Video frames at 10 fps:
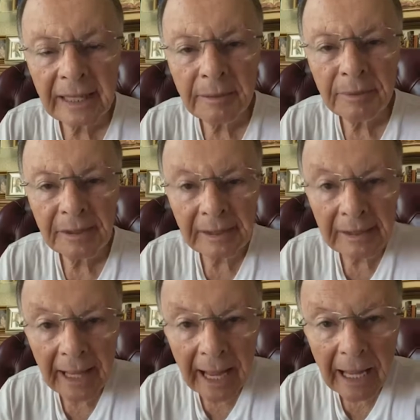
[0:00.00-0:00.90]
They are
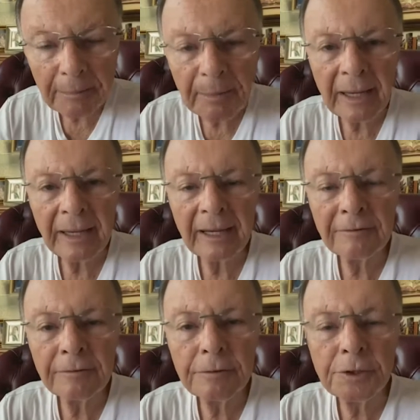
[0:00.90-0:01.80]
able to
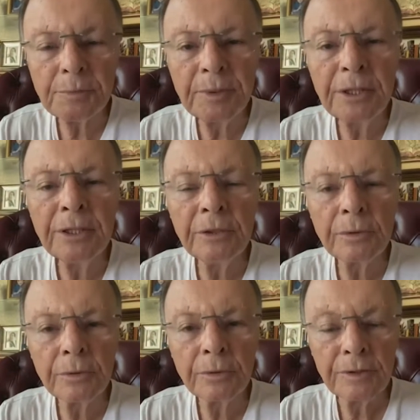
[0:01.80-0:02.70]
receive from the
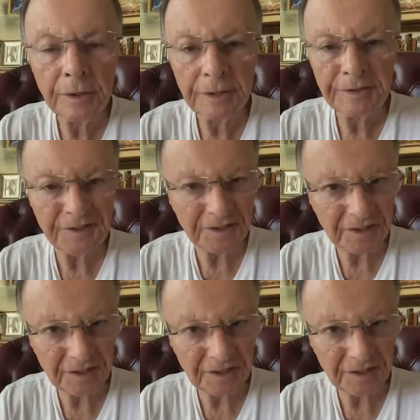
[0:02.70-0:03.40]
word the